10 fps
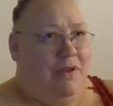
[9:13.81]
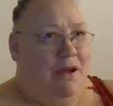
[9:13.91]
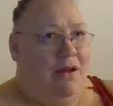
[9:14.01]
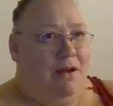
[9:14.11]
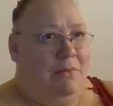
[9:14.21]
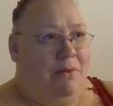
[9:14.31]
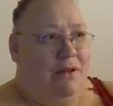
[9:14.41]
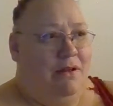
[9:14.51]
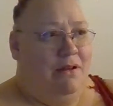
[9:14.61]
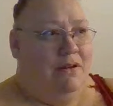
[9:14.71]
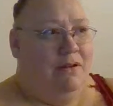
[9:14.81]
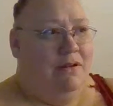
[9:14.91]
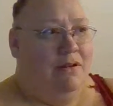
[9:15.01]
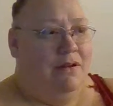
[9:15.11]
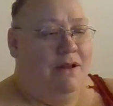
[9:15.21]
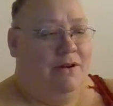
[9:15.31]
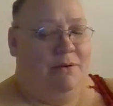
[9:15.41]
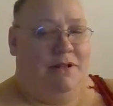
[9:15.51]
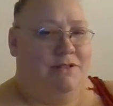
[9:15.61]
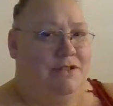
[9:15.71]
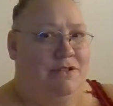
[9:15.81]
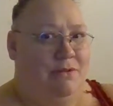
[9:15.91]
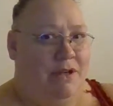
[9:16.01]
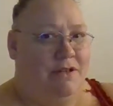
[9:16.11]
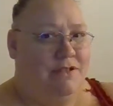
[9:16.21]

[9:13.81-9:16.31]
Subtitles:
I don't know what else to do there.